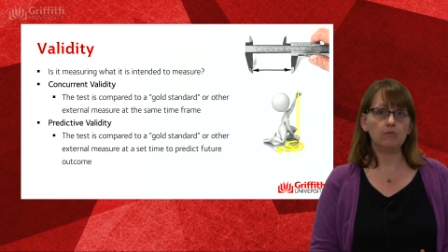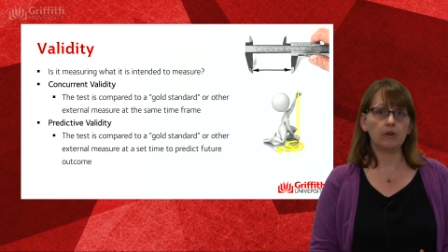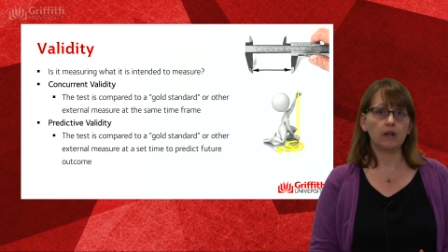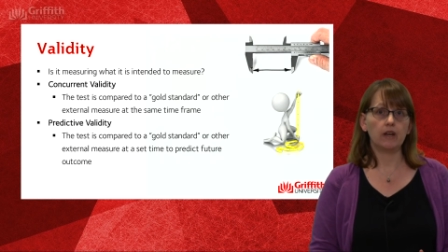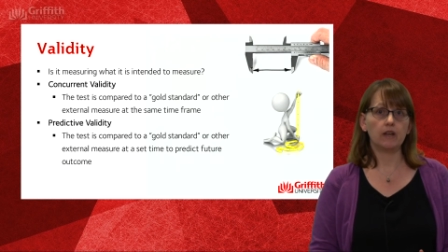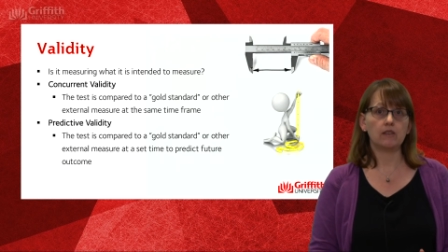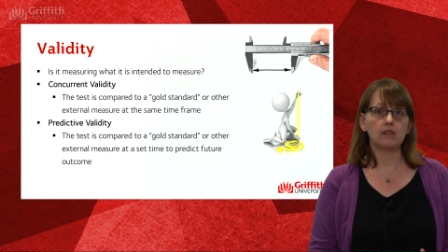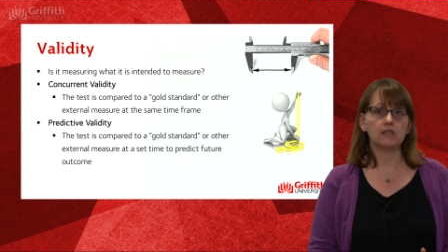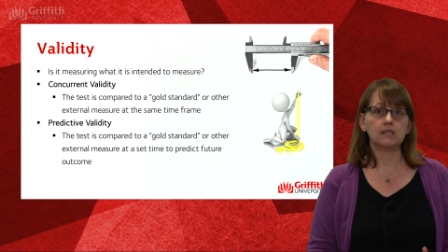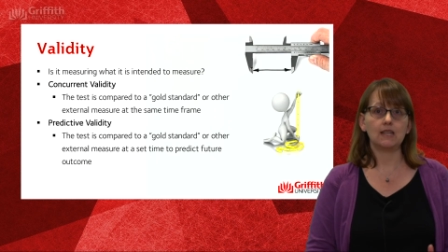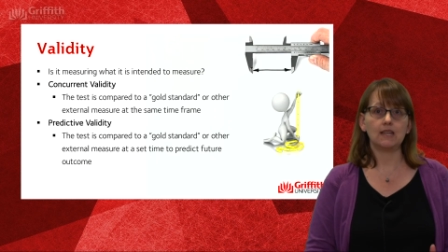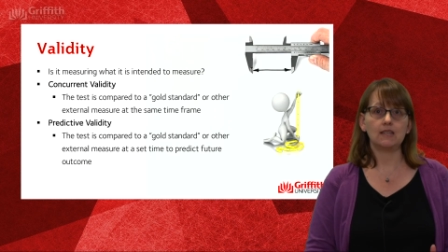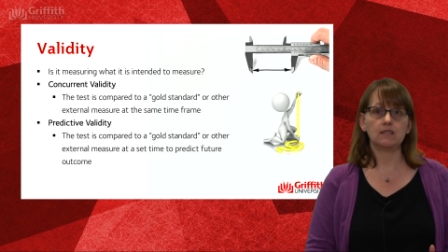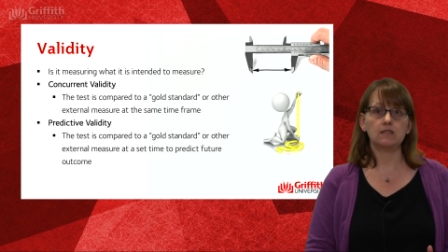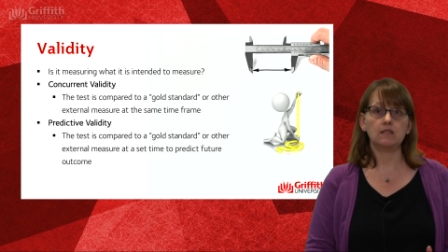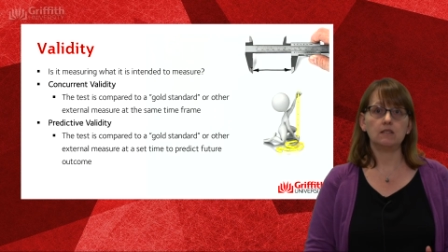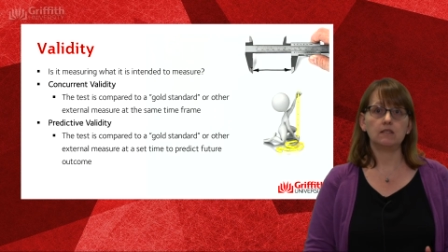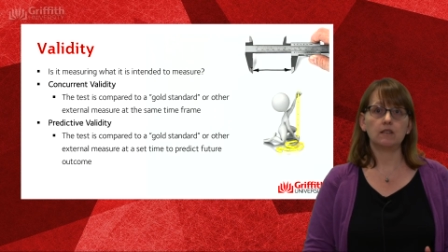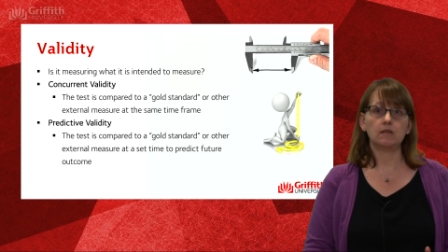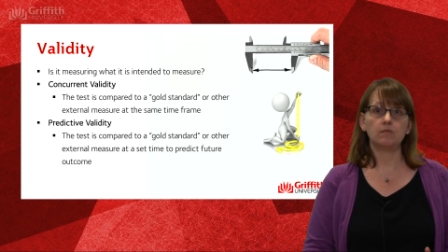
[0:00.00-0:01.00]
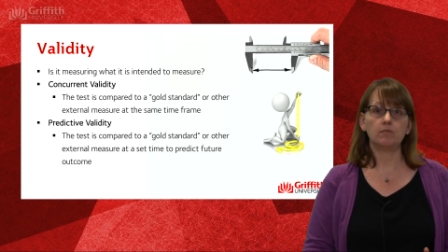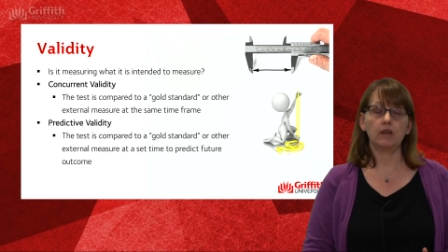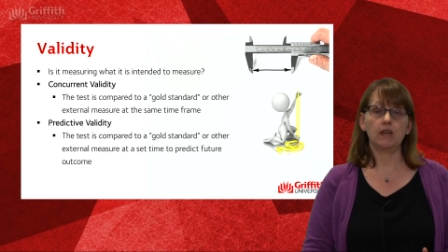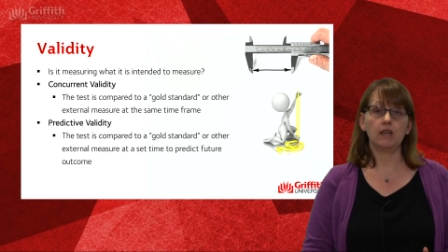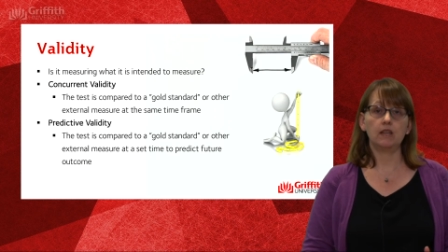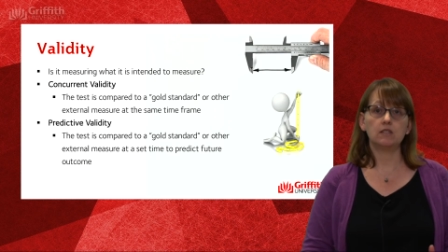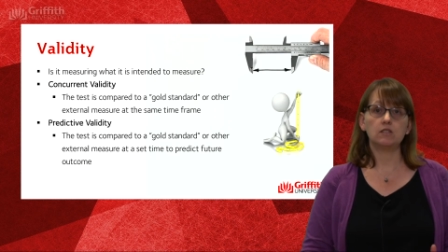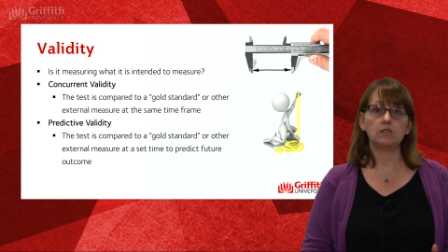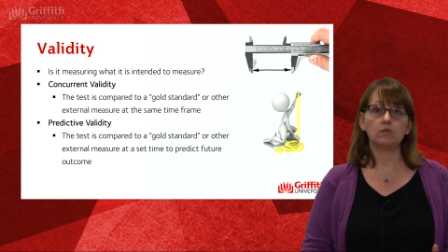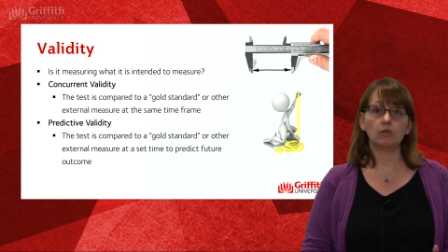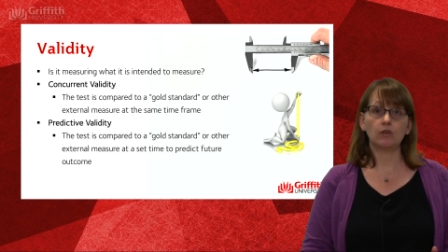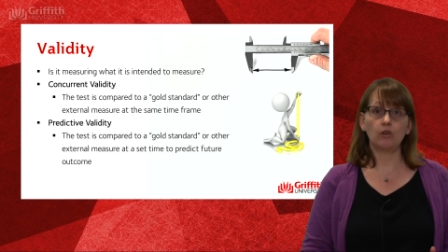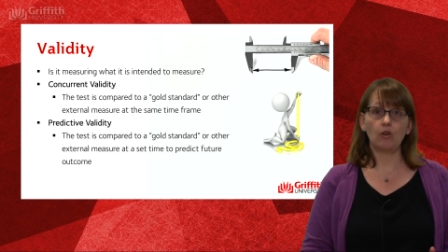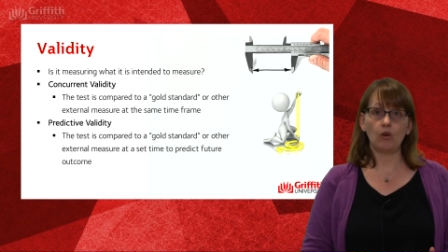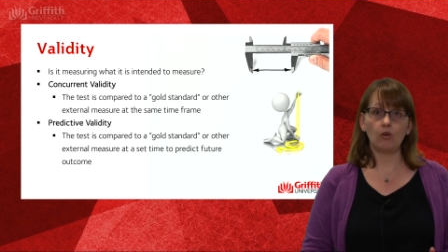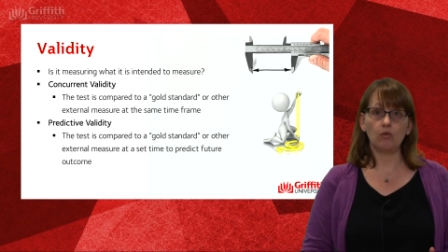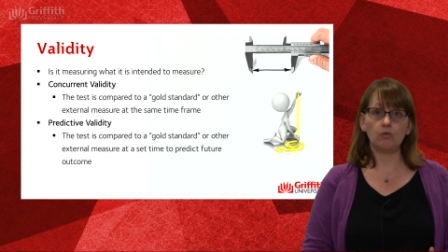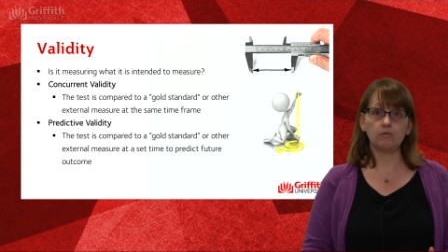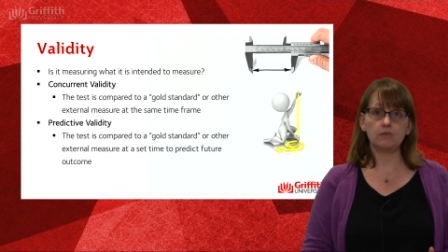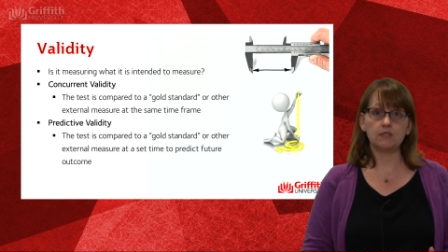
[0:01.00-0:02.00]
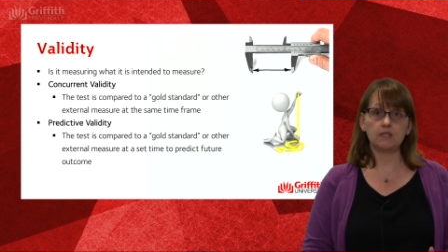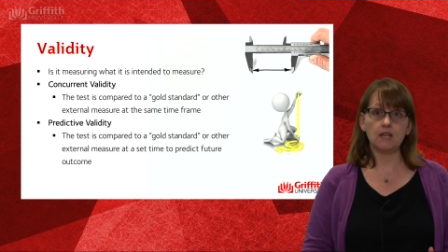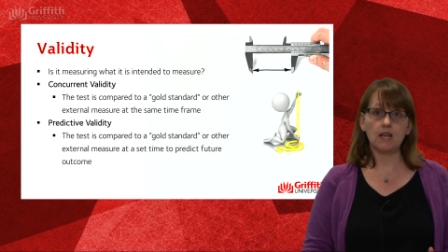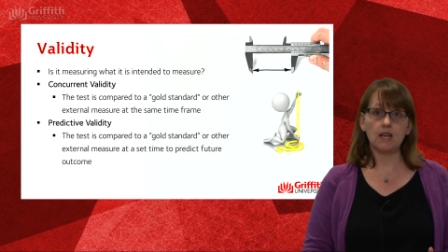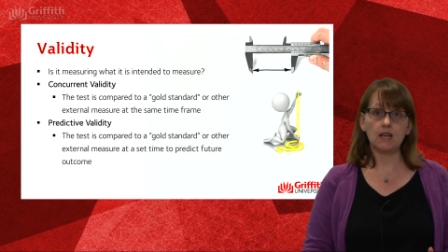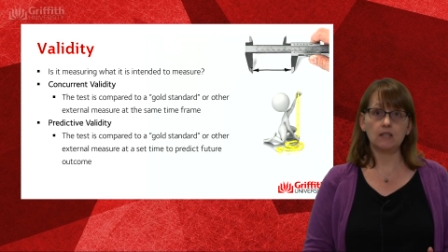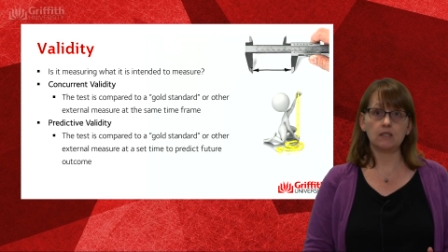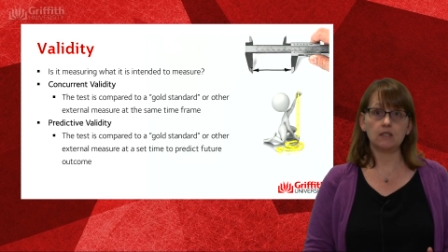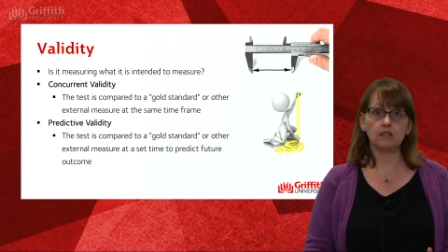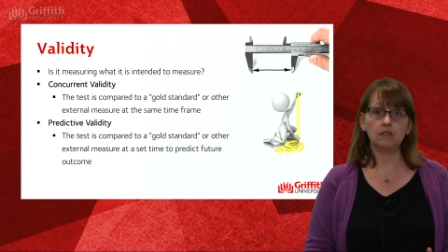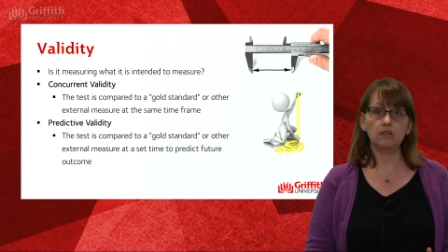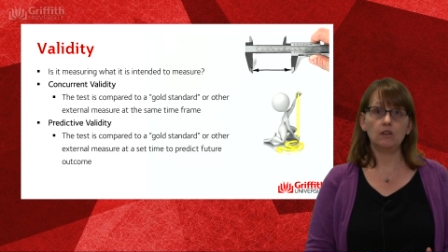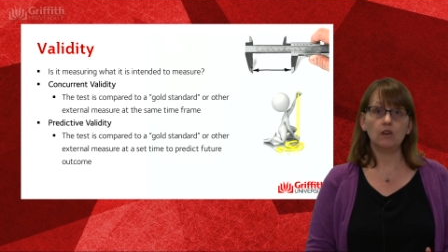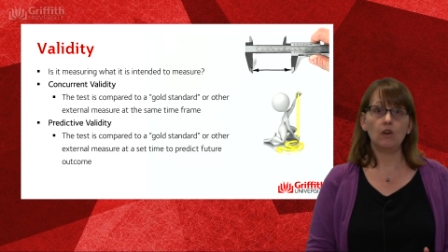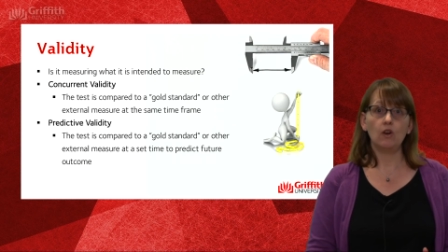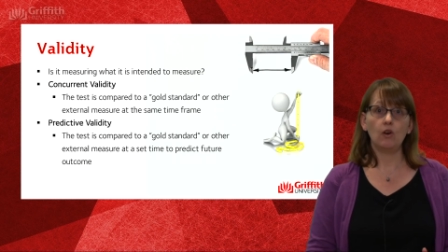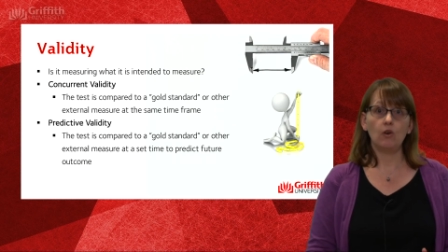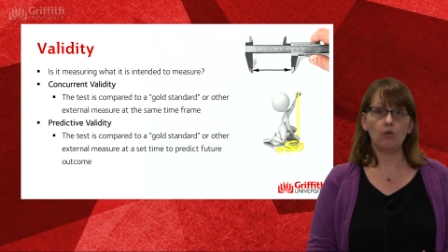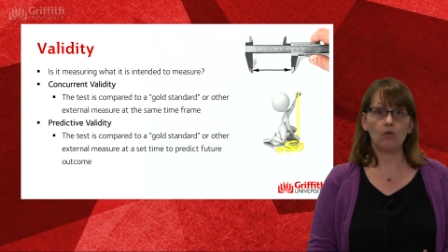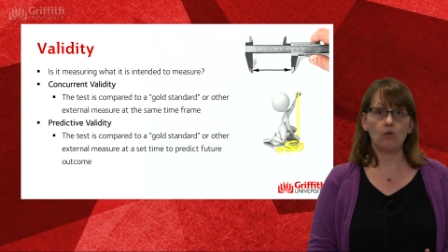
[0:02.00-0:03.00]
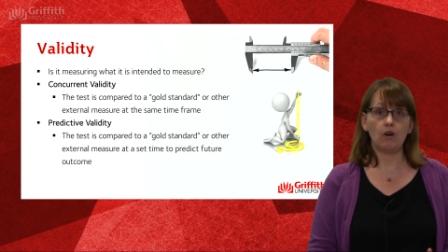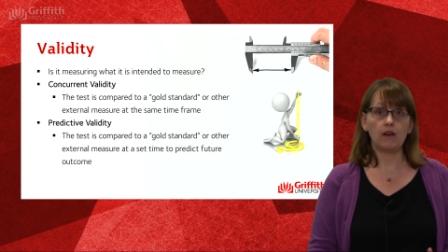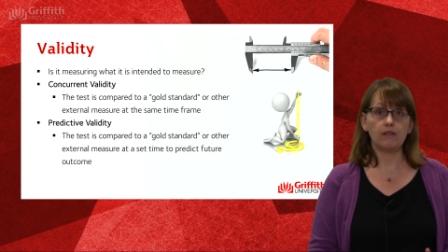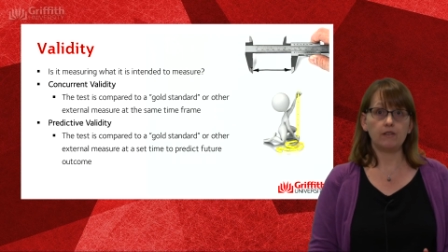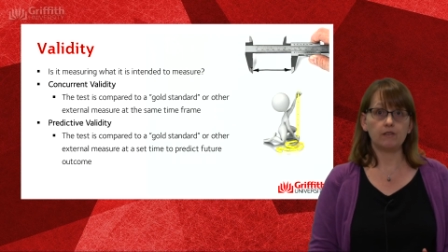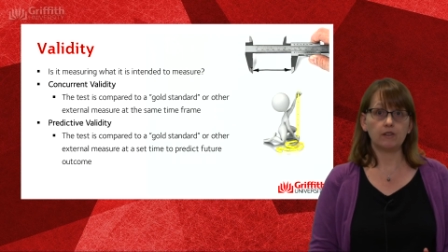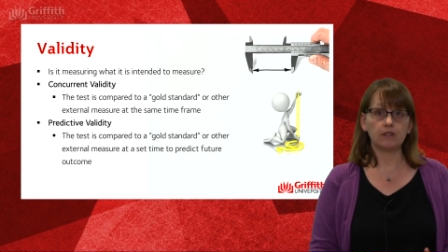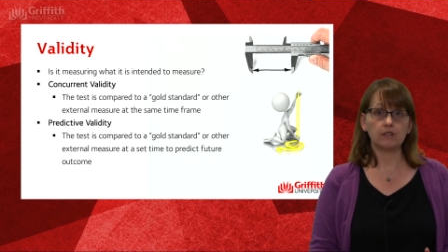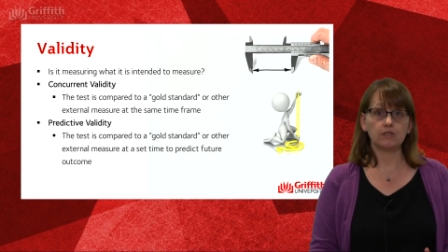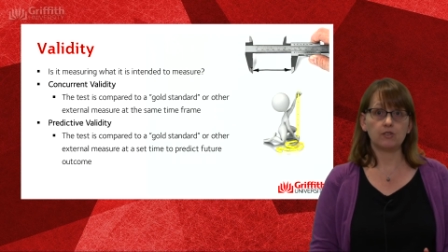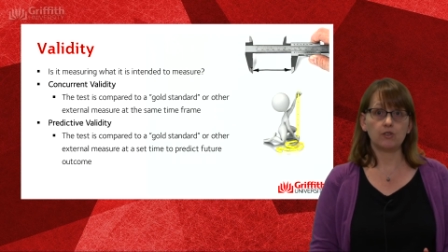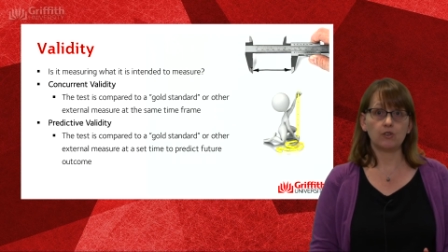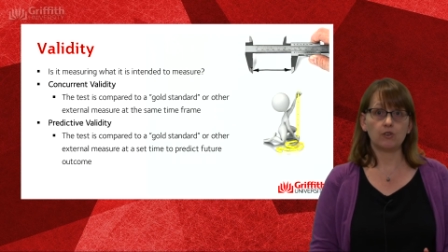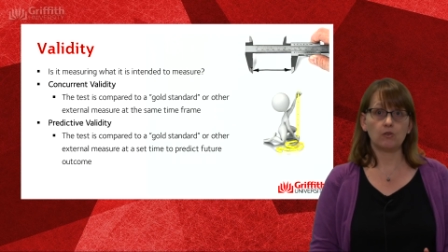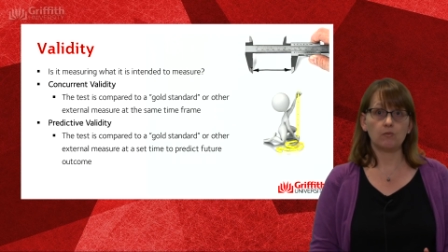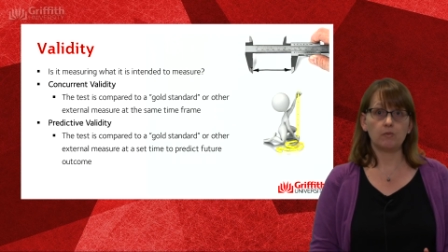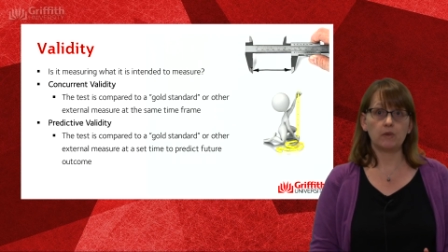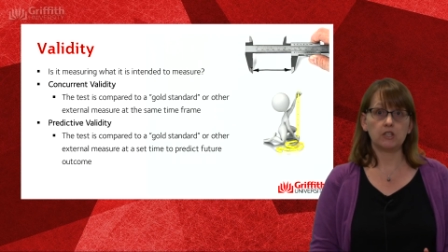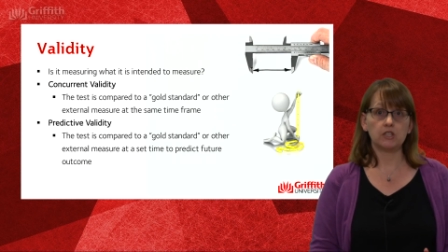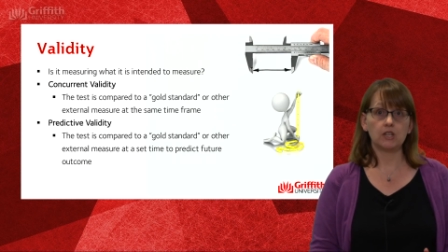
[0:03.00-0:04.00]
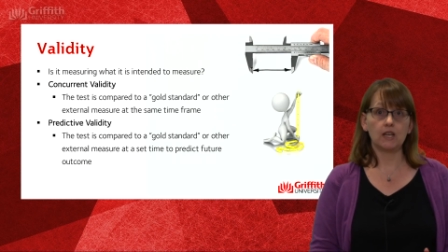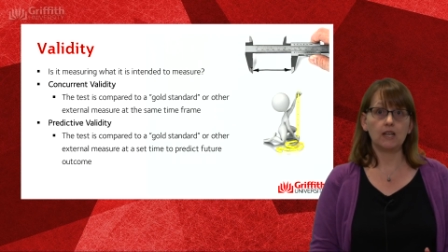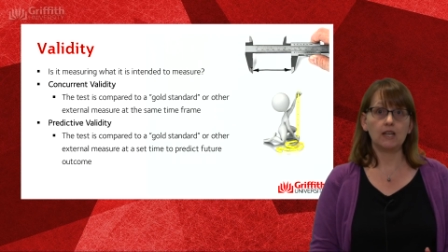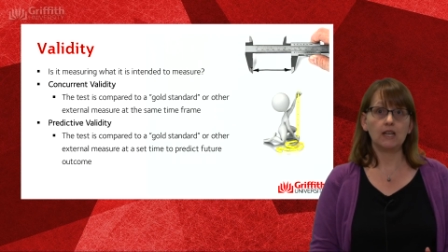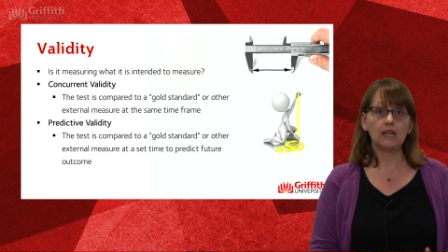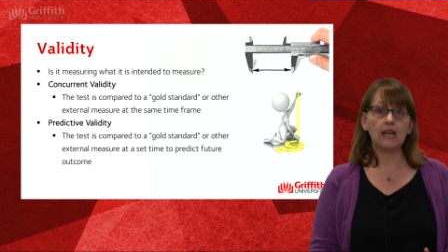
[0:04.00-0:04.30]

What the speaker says: where the test is compared to a gold standard or other external measure